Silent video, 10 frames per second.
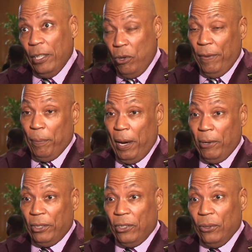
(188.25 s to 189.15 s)
and you have the
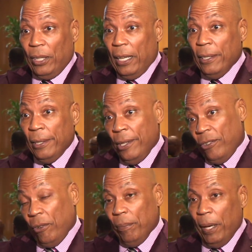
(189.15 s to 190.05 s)
power to do that.
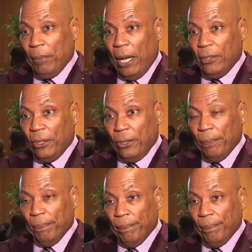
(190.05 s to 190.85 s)
So I'm counting on you.